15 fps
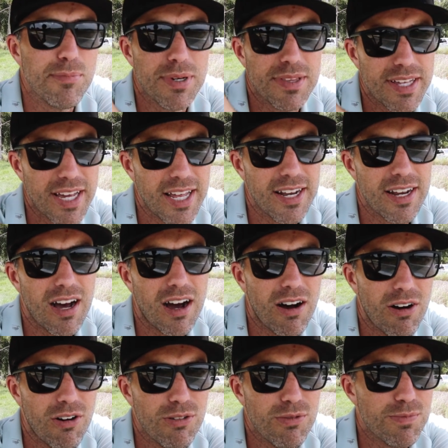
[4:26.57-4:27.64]
but then
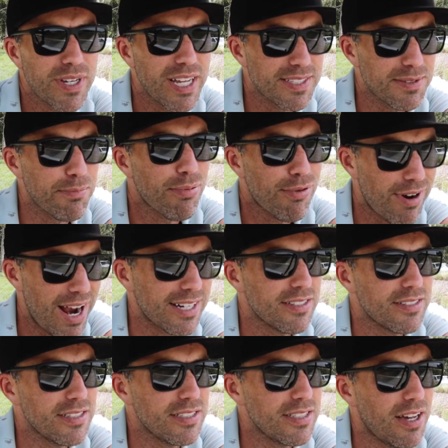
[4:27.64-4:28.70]
I'll get some practicing